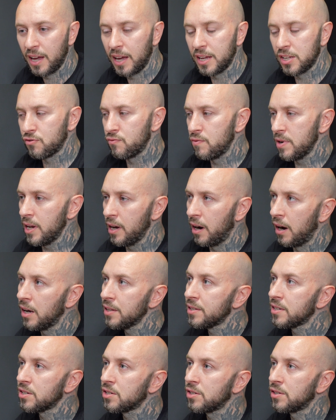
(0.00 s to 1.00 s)
It's really
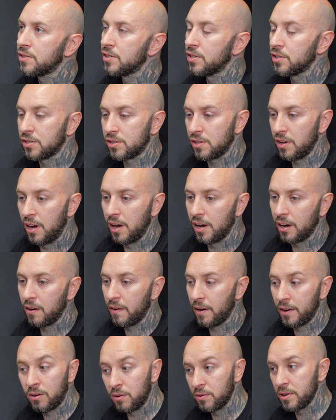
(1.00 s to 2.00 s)
hard to, to start
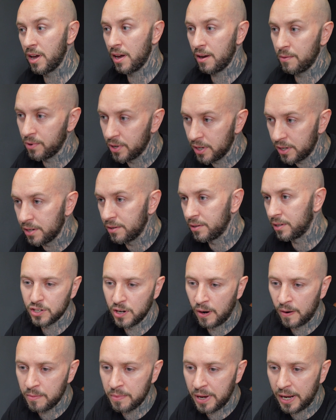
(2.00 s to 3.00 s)
going, oh yeah, we're doing, do
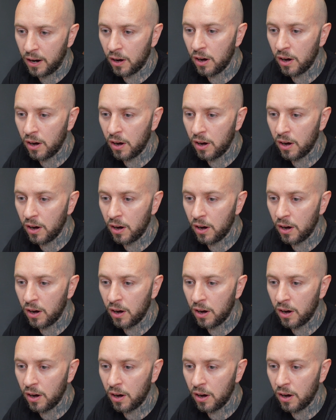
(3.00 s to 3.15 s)
you know what I mean?